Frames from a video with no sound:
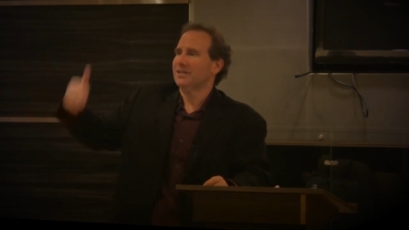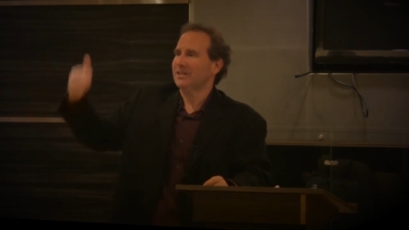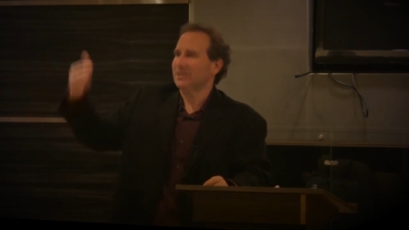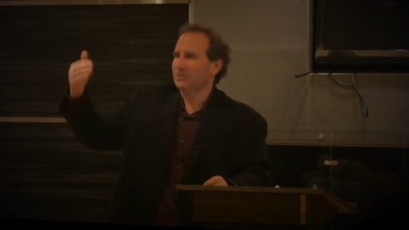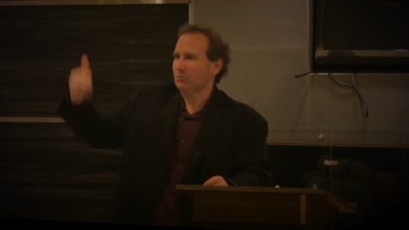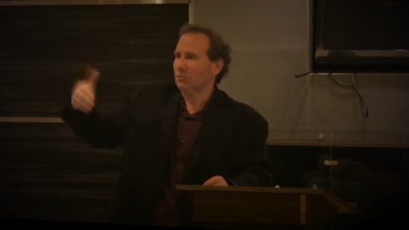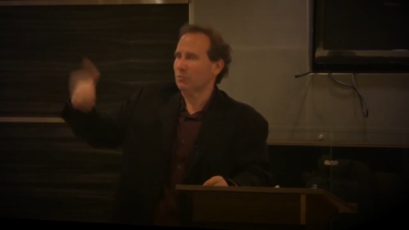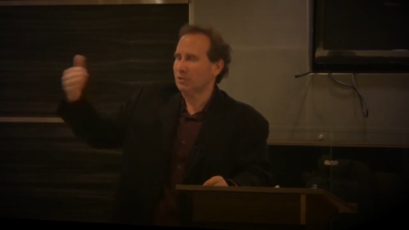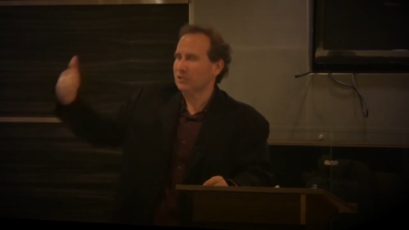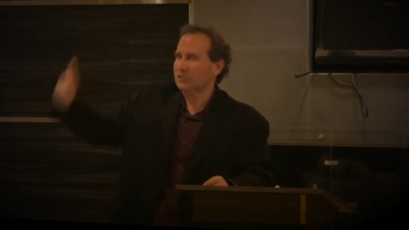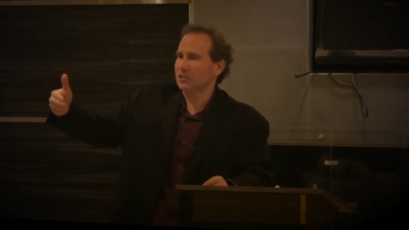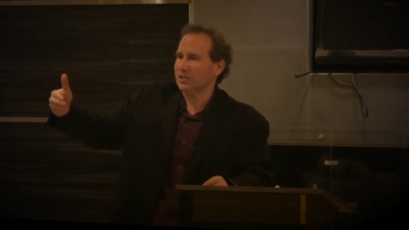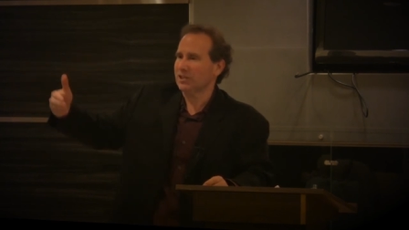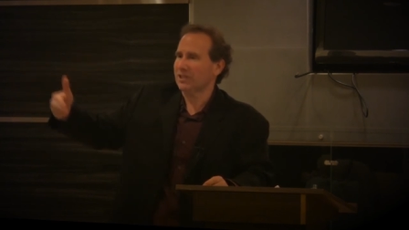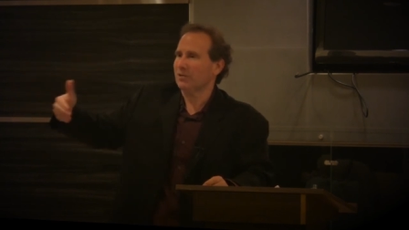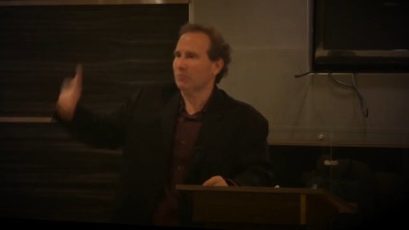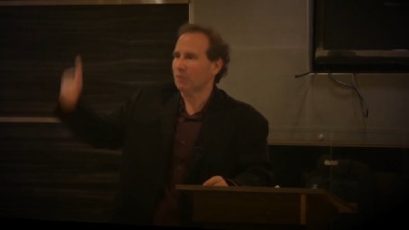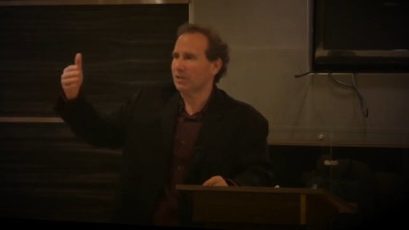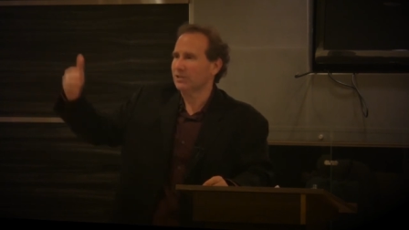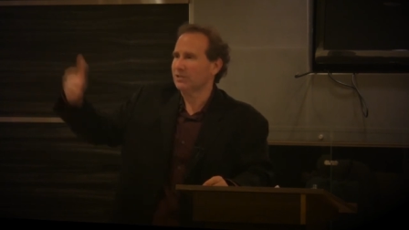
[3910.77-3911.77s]
It
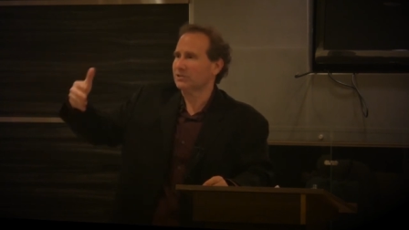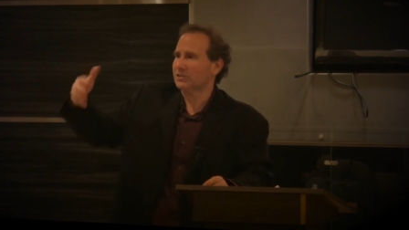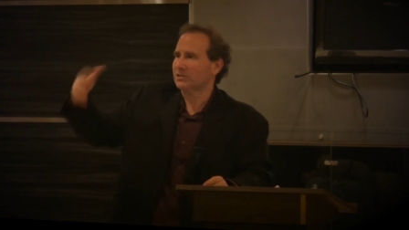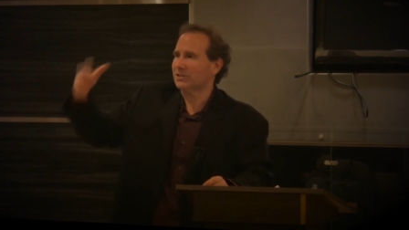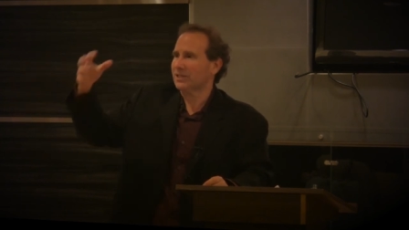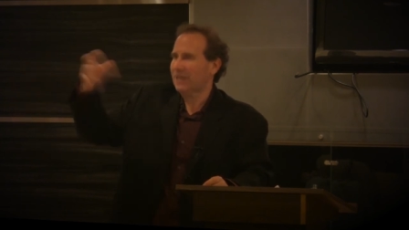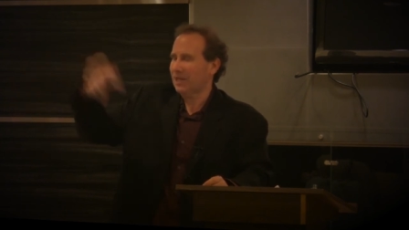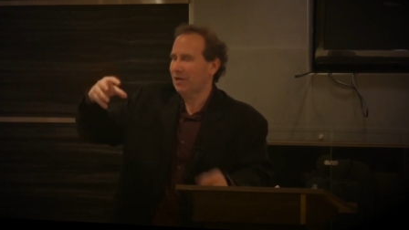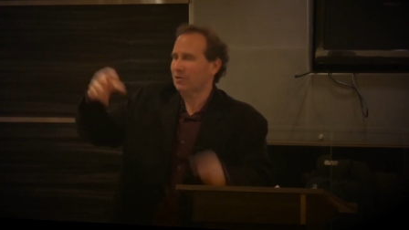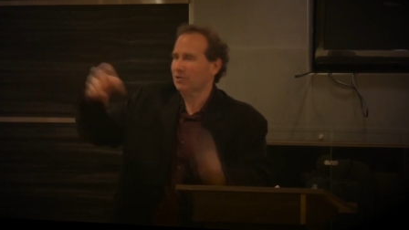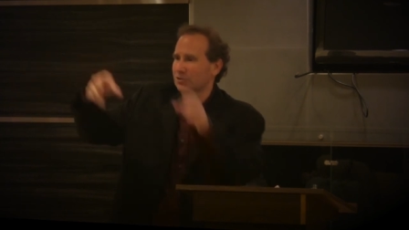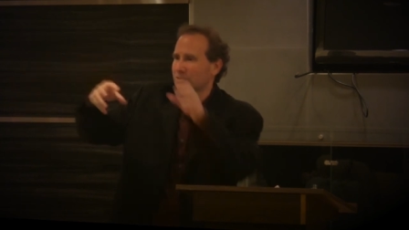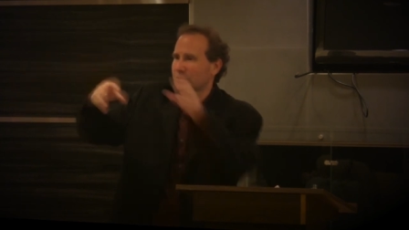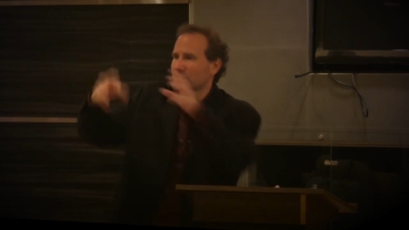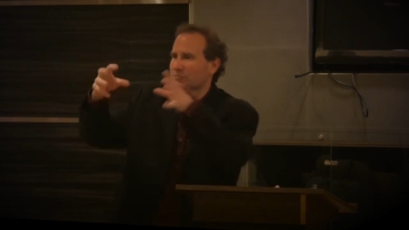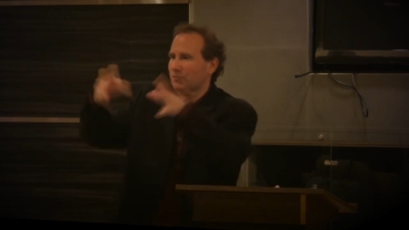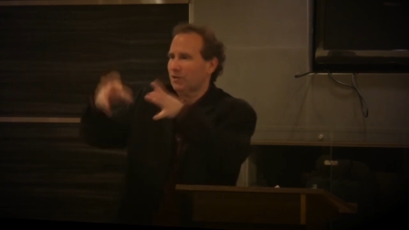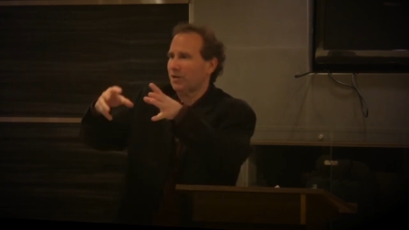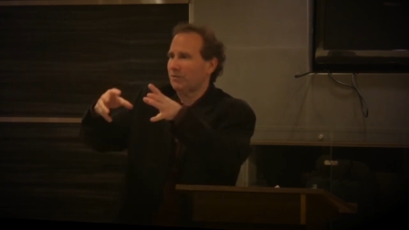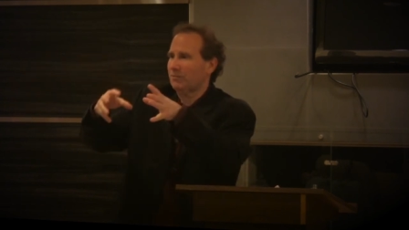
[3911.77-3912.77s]
originally was the
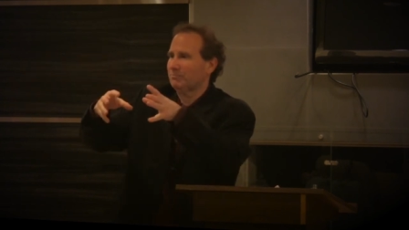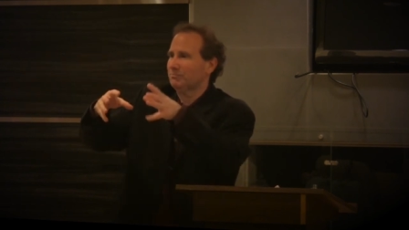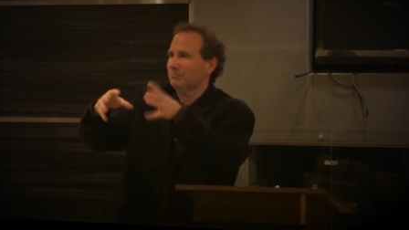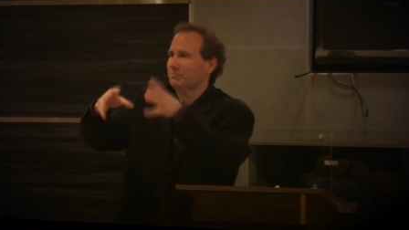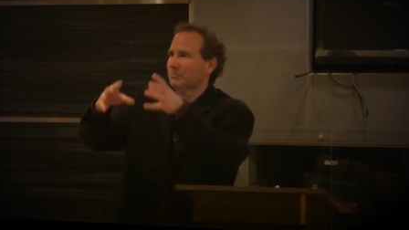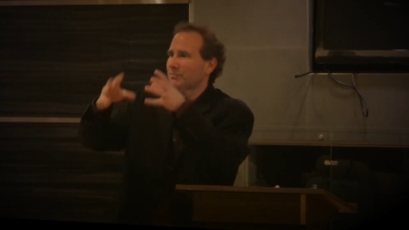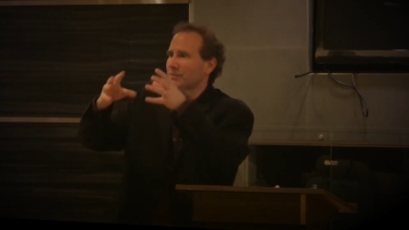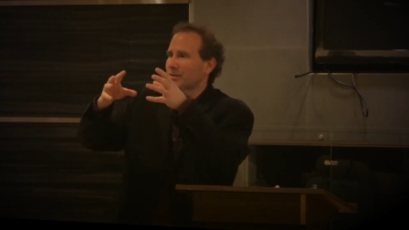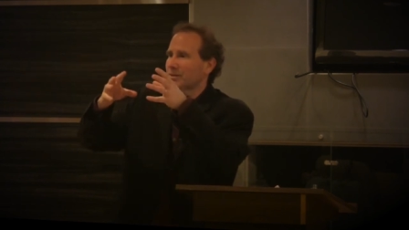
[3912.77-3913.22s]
characters from